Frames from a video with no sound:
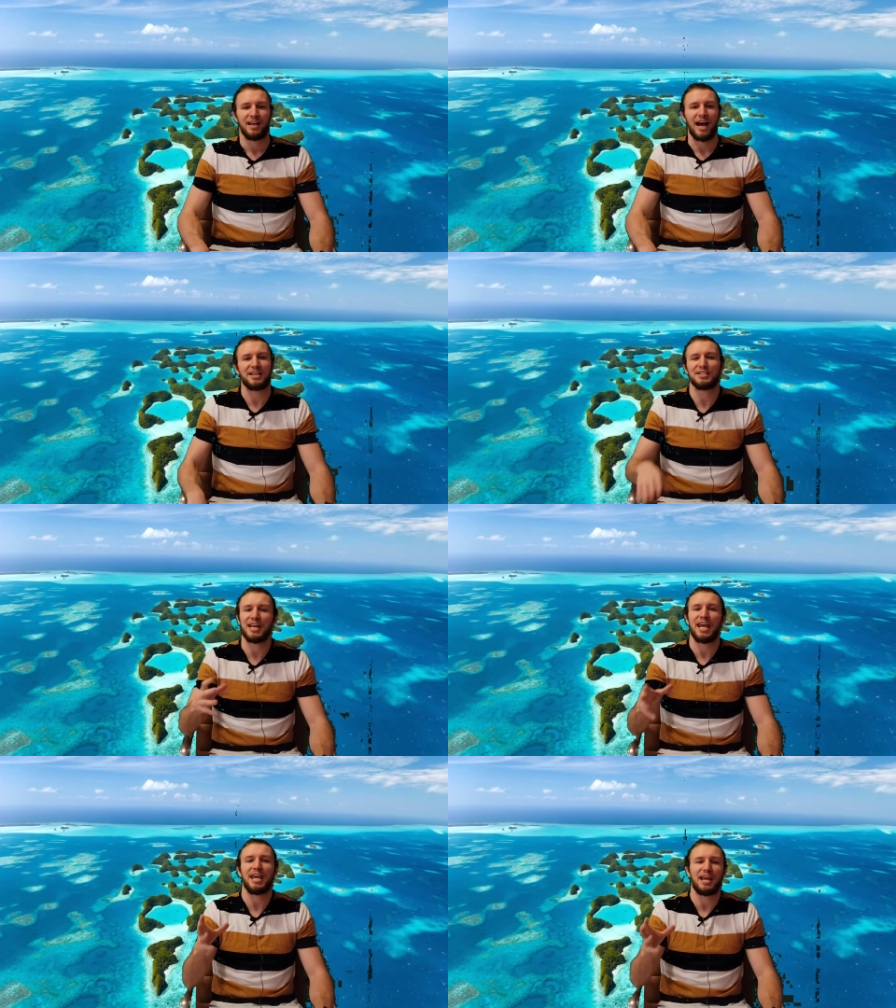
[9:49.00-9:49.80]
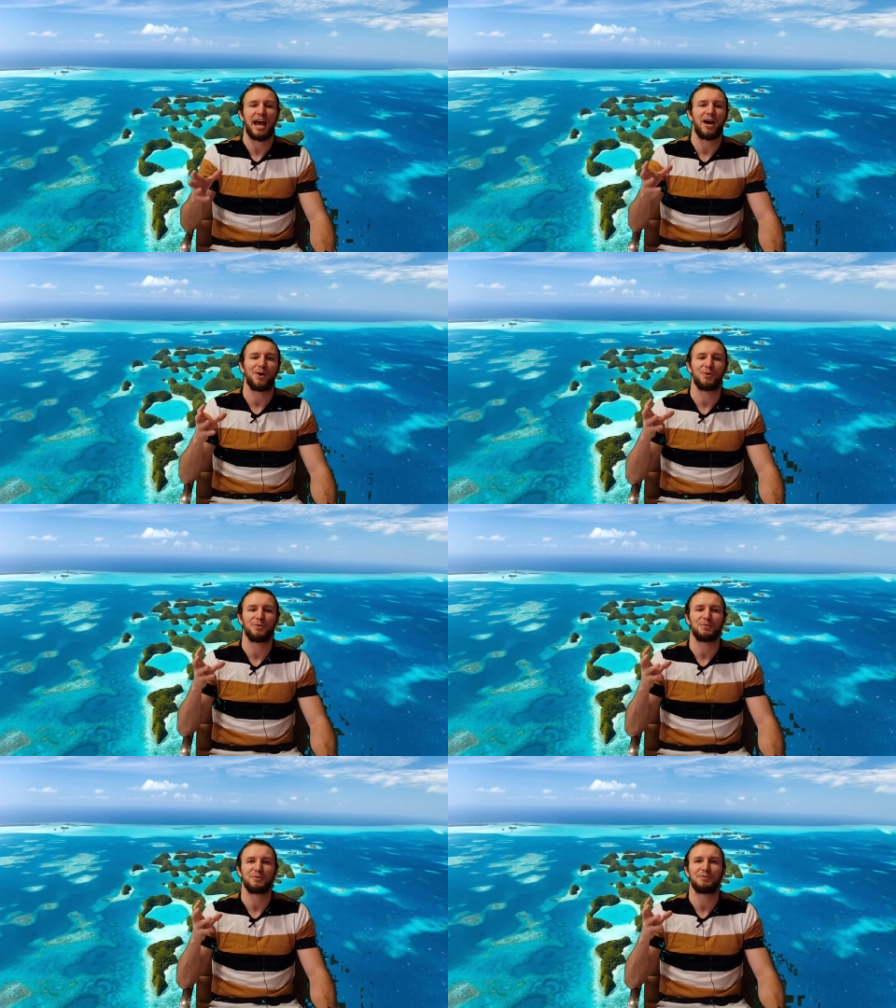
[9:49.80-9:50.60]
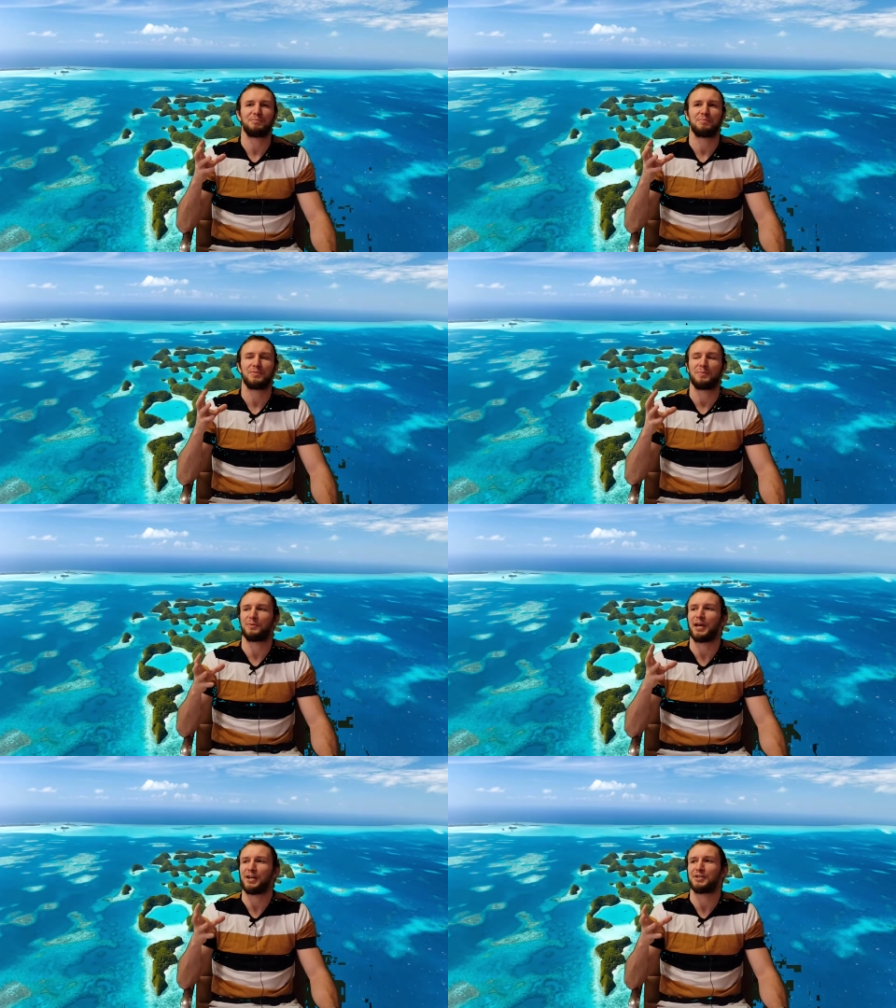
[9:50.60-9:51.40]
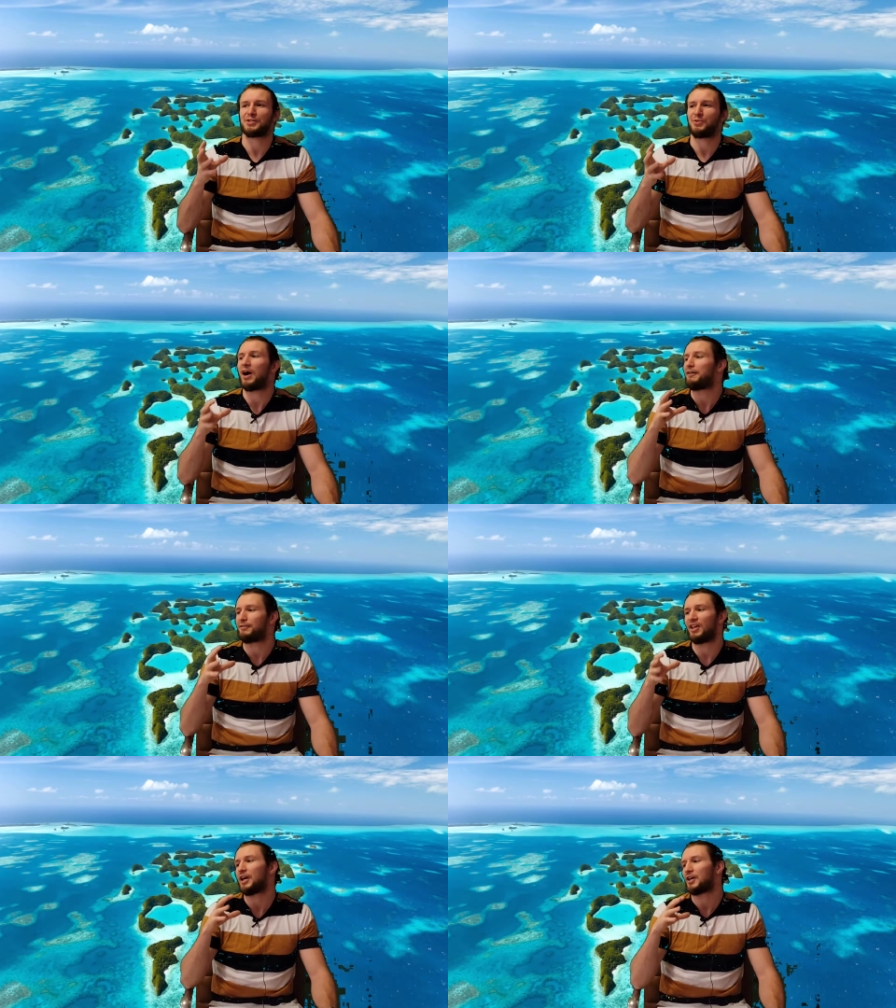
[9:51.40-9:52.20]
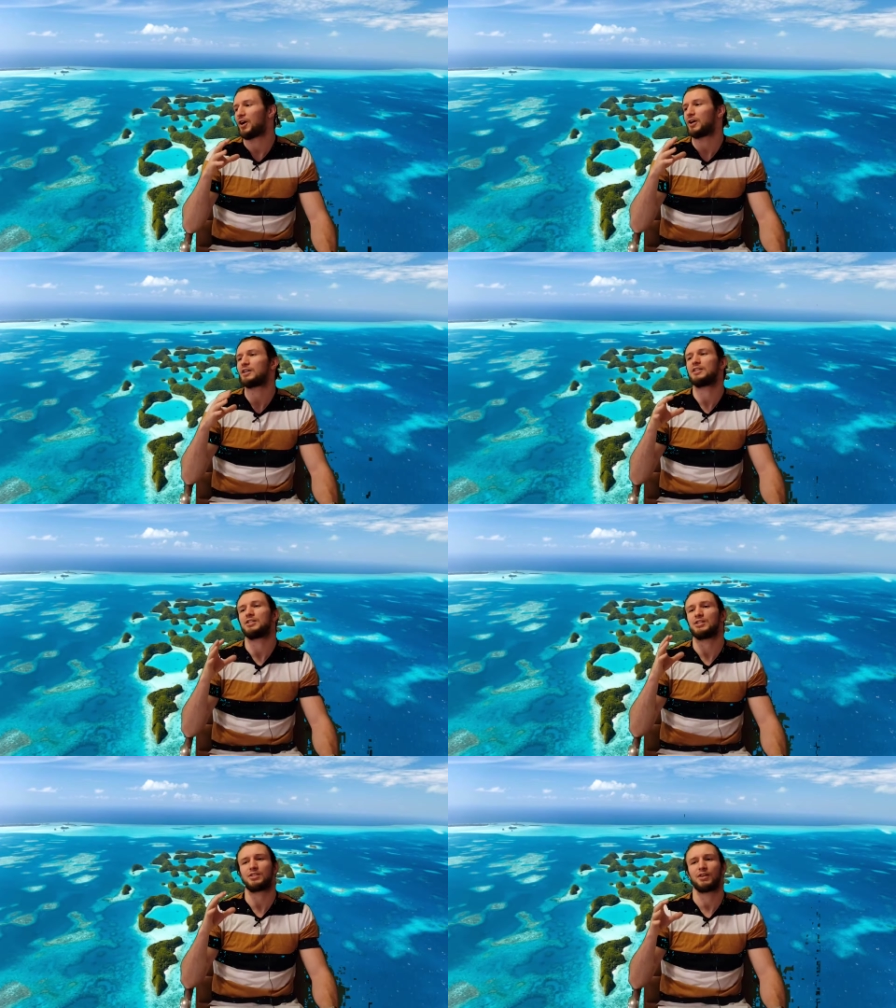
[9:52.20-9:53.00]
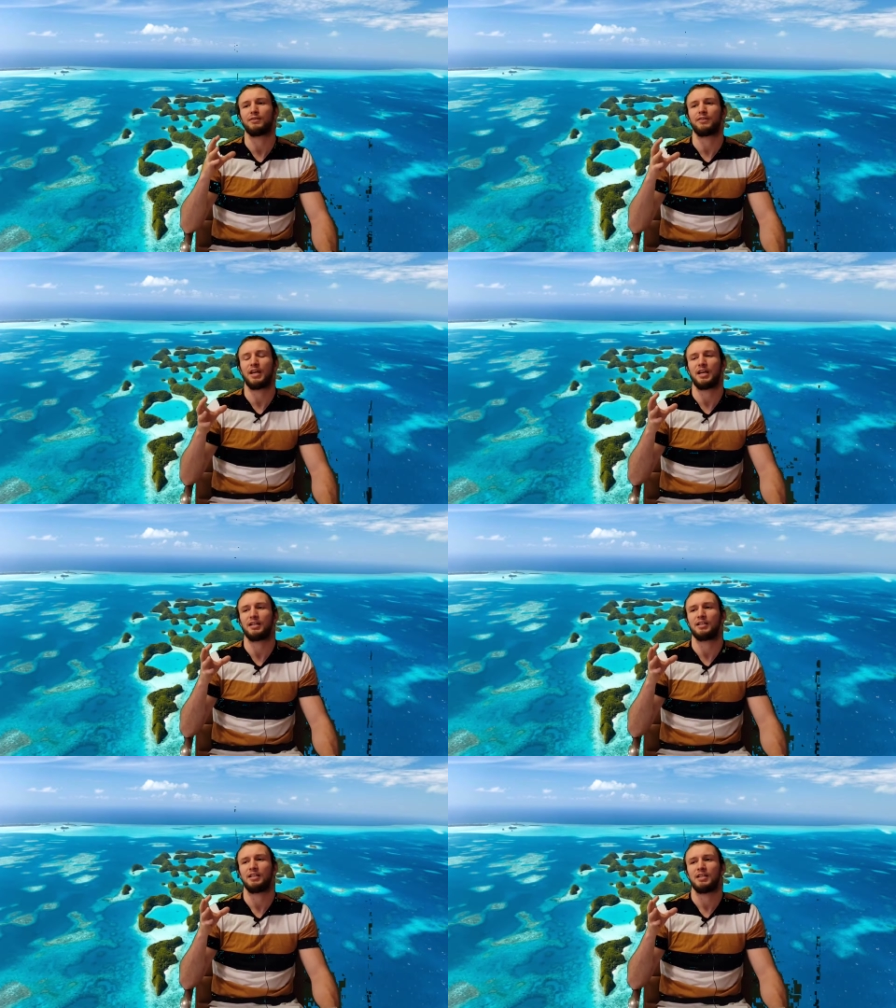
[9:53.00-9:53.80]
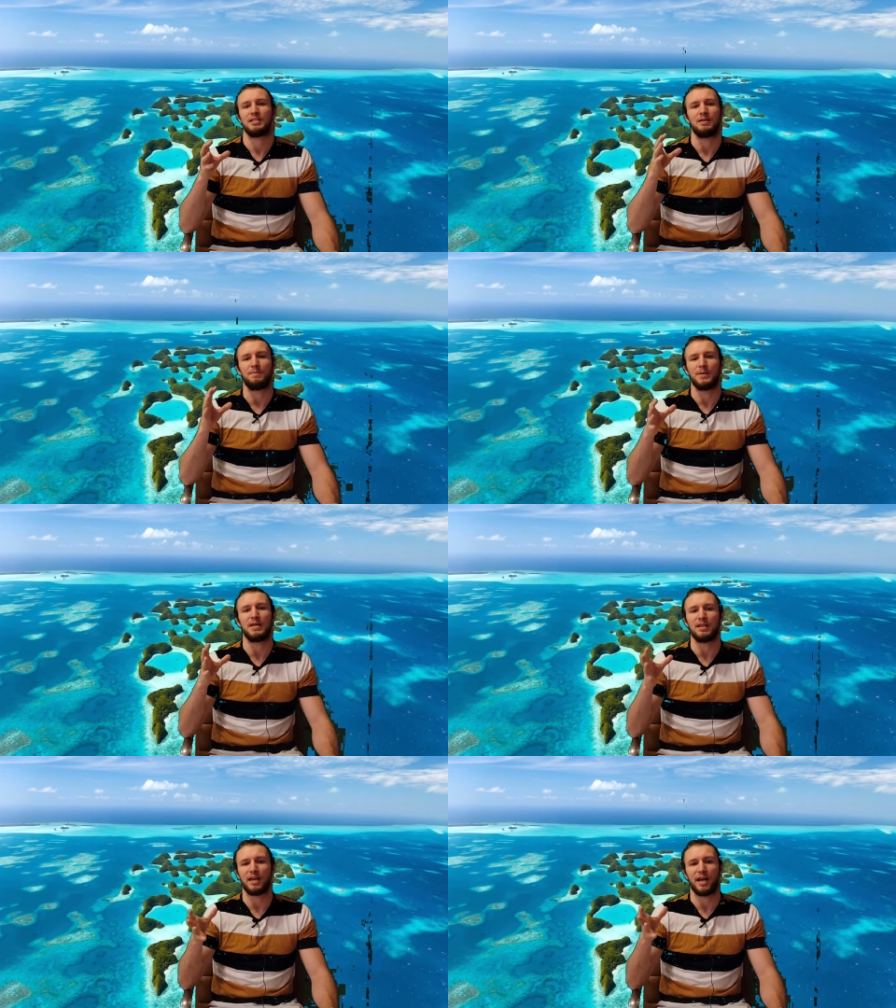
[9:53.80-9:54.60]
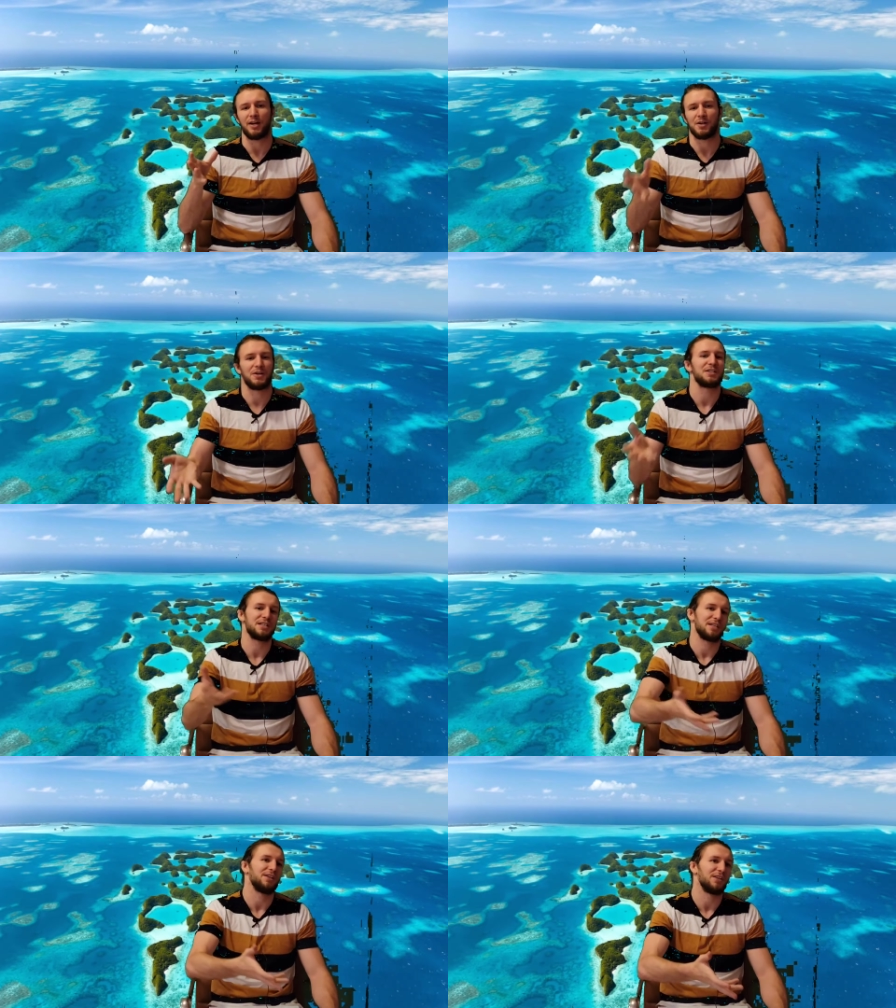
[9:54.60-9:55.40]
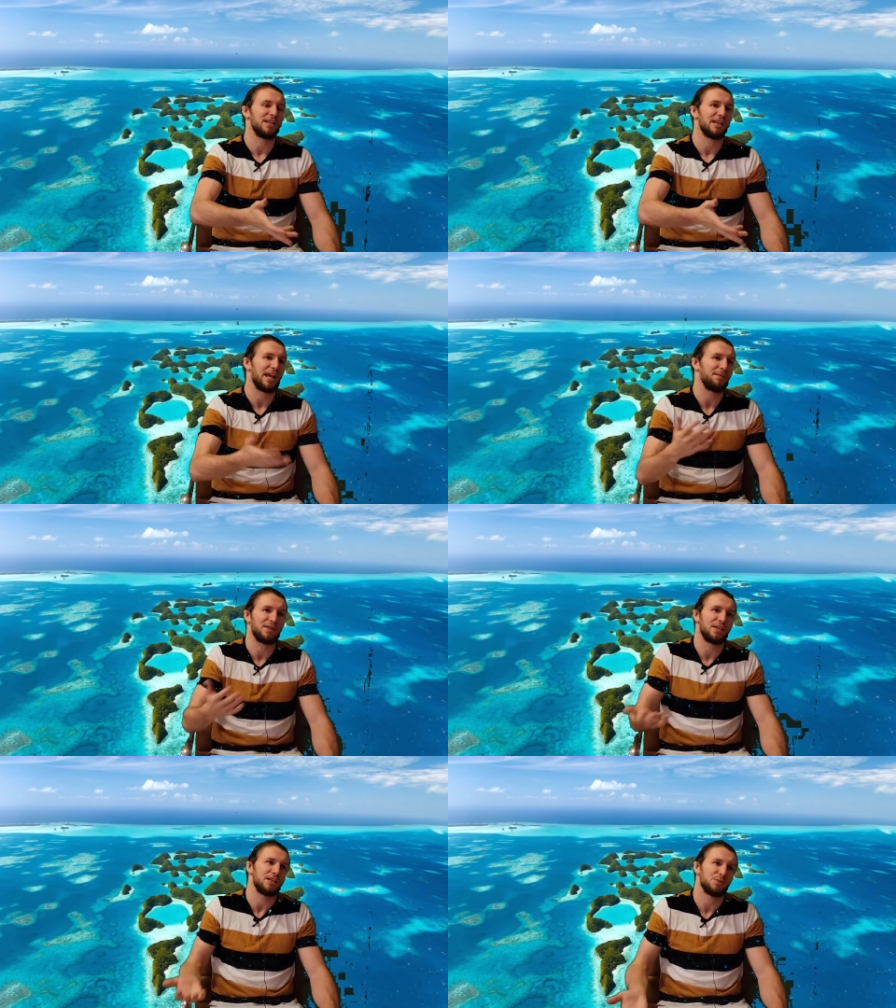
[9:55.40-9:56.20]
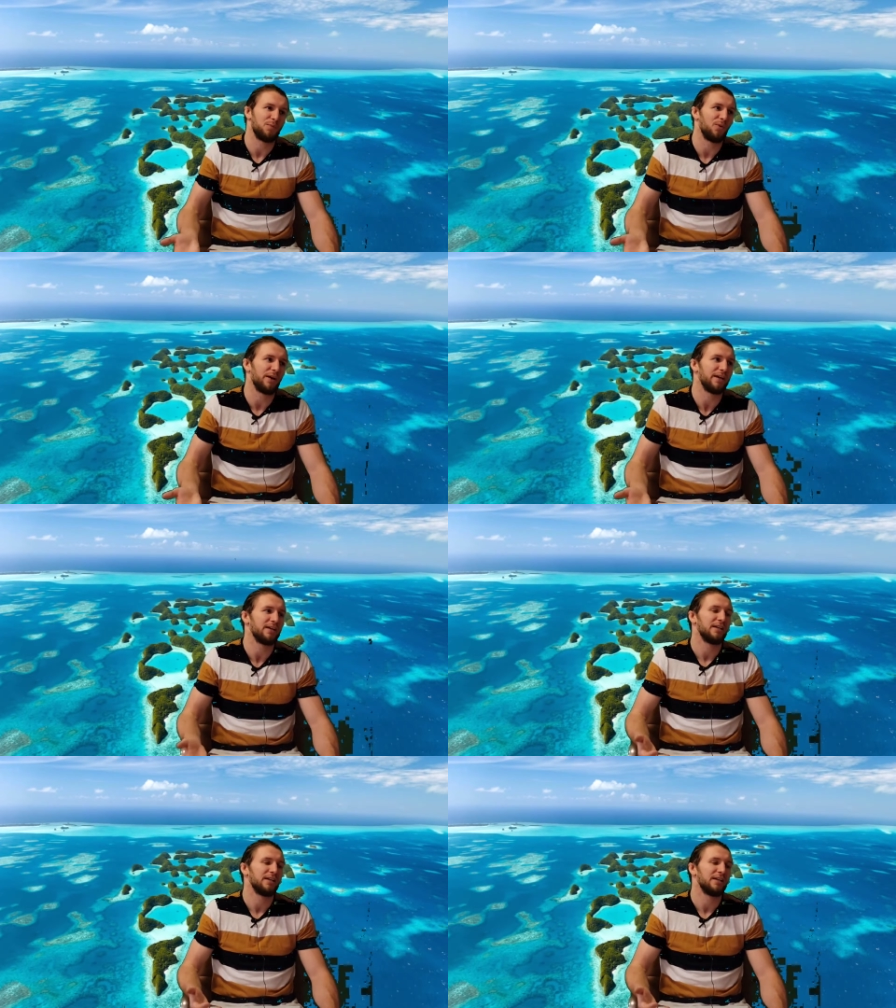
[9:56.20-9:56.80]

I just hate how the players who I feel like aren't deserving to be there are still in the game at this point.